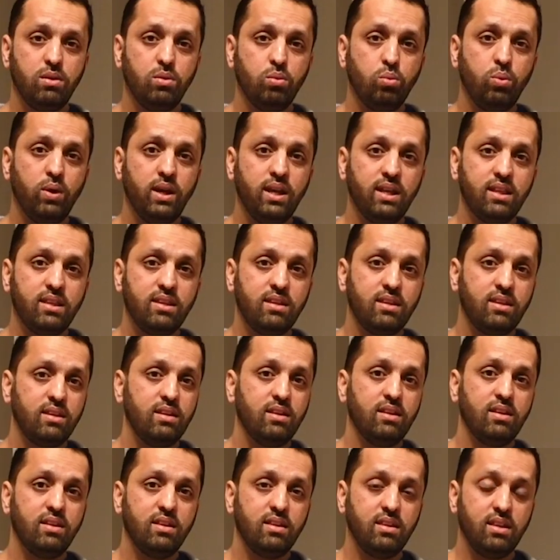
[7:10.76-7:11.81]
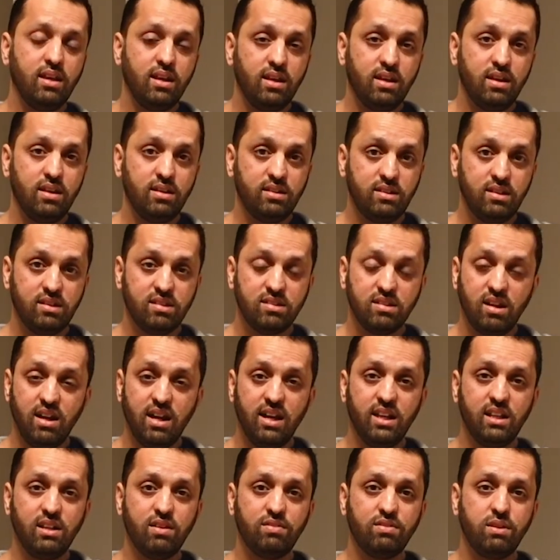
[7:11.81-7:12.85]
with the
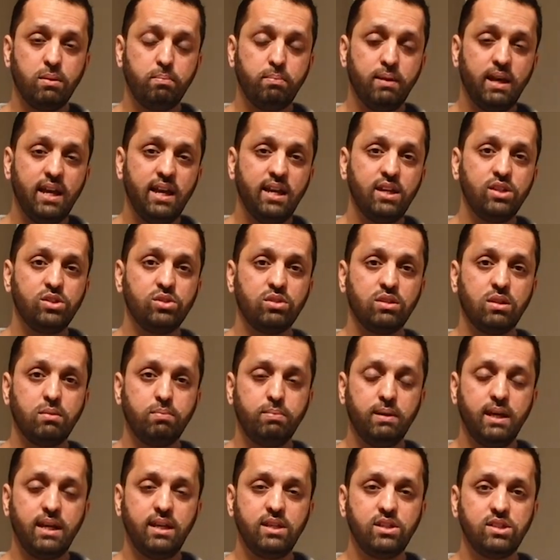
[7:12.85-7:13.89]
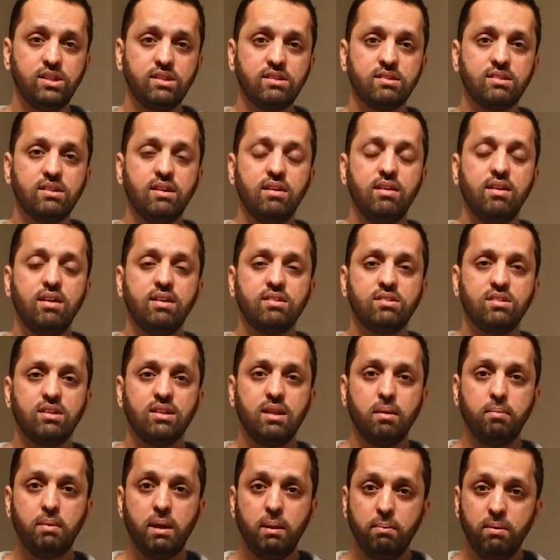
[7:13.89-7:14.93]
design of the page or the pages. So
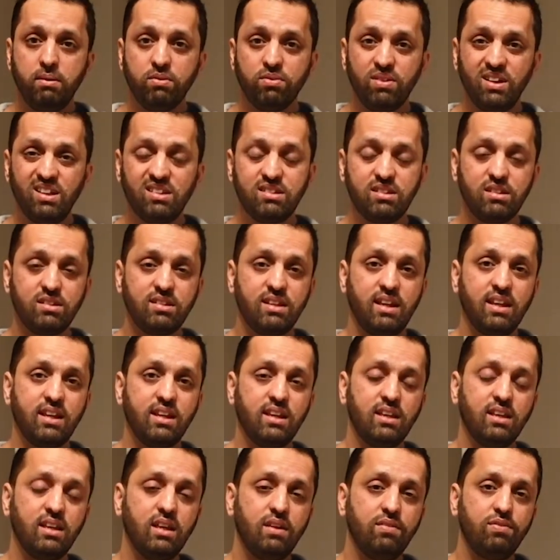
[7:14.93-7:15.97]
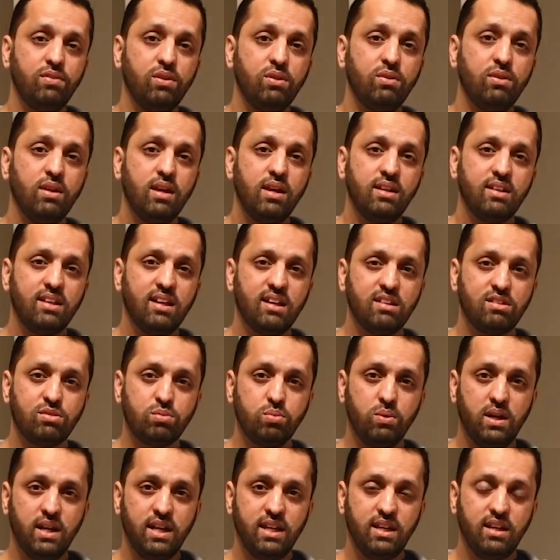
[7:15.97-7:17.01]
there may be reasons they can give you.
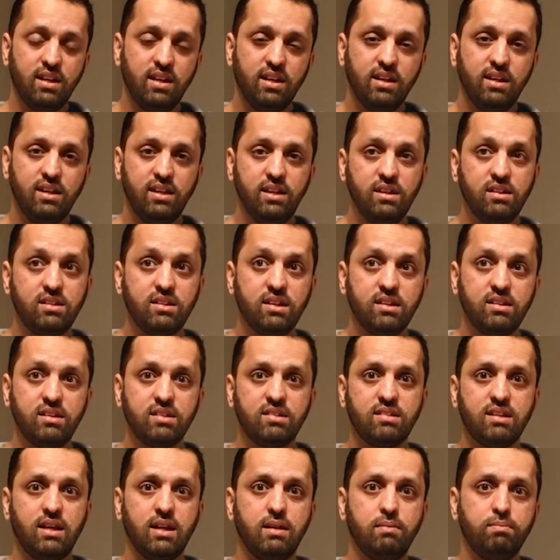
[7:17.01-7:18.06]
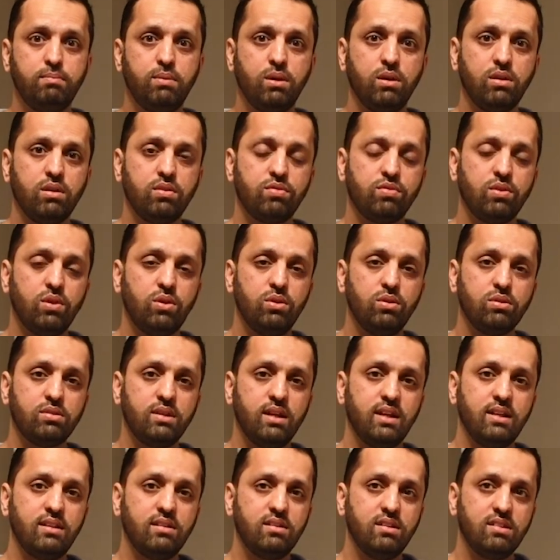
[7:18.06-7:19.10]
That's why you need to understand both roles
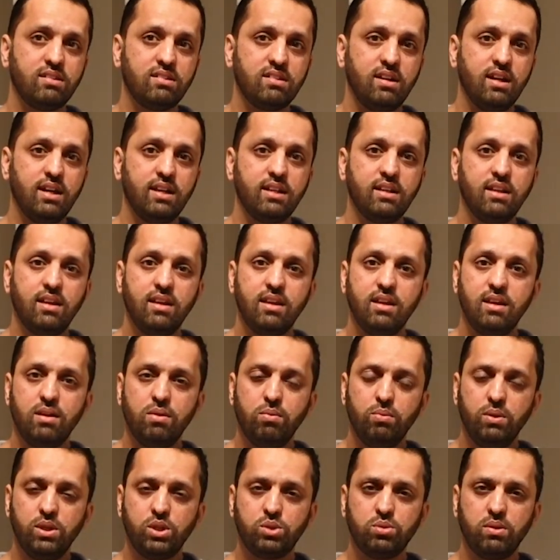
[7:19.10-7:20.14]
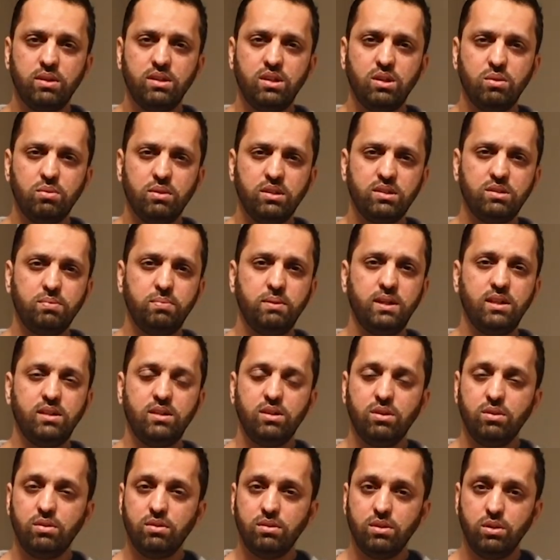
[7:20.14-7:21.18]
and decide which one do you want to be.
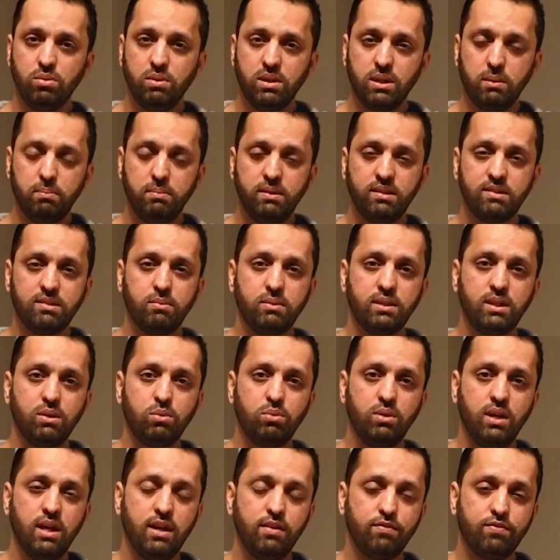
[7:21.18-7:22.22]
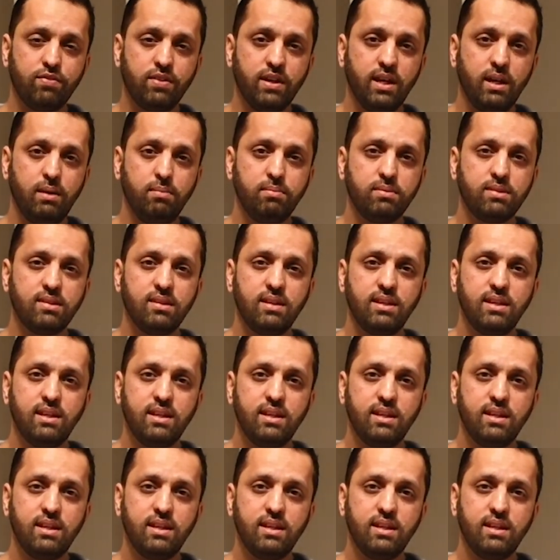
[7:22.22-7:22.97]
Do you want to be someone that wireframes,